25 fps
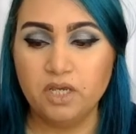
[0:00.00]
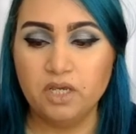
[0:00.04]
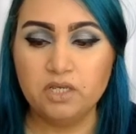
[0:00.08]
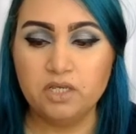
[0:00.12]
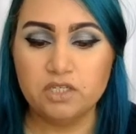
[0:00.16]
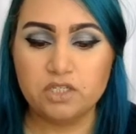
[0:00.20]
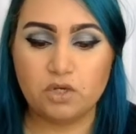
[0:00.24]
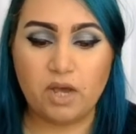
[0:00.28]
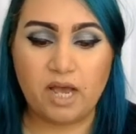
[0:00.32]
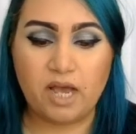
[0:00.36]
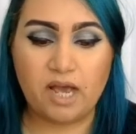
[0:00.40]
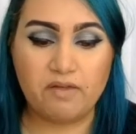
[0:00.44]

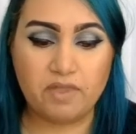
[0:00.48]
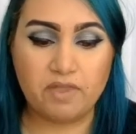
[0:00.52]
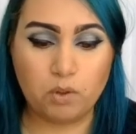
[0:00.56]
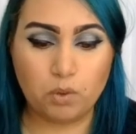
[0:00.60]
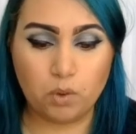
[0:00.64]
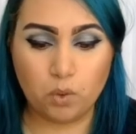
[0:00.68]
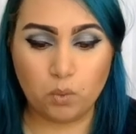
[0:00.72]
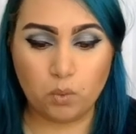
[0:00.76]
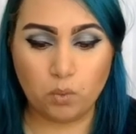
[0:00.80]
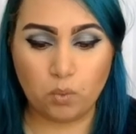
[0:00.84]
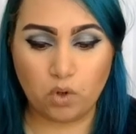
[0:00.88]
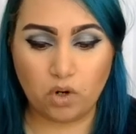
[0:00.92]
So how that
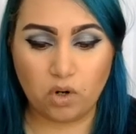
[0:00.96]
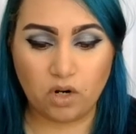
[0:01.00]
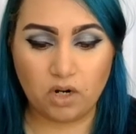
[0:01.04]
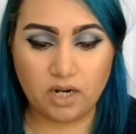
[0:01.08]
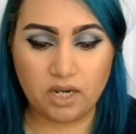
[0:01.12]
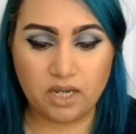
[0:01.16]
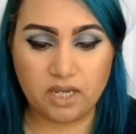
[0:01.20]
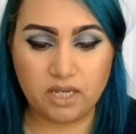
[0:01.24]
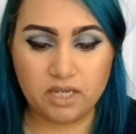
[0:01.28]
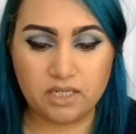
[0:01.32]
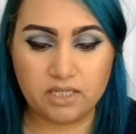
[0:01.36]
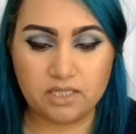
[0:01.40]
would work
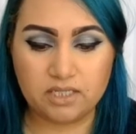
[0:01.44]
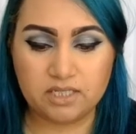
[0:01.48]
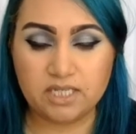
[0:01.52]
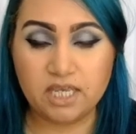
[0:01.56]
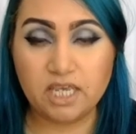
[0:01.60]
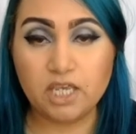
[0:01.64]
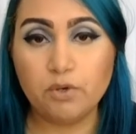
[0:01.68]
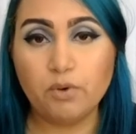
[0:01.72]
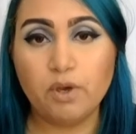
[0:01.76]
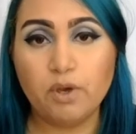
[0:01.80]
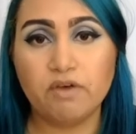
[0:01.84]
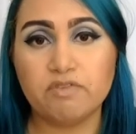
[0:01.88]
is, say
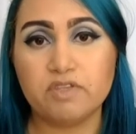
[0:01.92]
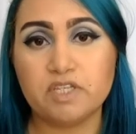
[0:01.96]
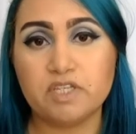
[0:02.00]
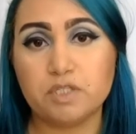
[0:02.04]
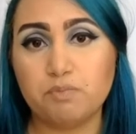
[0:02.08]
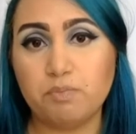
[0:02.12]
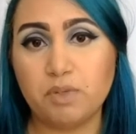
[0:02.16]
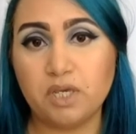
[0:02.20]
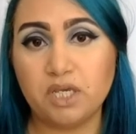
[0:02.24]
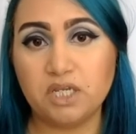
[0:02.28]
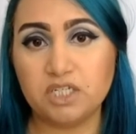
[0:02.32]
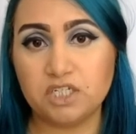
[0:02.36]
you have this
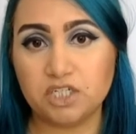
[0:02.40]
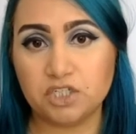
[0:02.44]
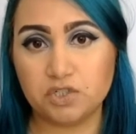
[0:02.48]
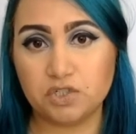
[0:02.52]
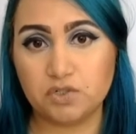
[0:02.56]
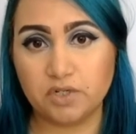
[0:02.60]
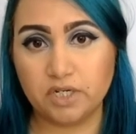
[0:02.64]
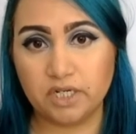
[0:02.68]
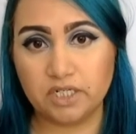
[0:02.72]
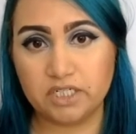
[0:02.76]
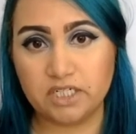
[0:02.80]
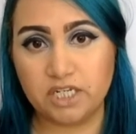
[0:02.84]
big
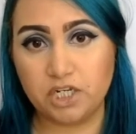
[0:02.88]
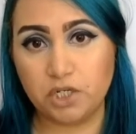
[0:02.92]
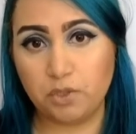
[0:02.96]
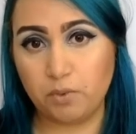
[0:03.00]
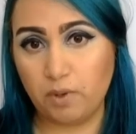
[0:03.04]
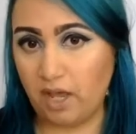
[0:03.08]
district and you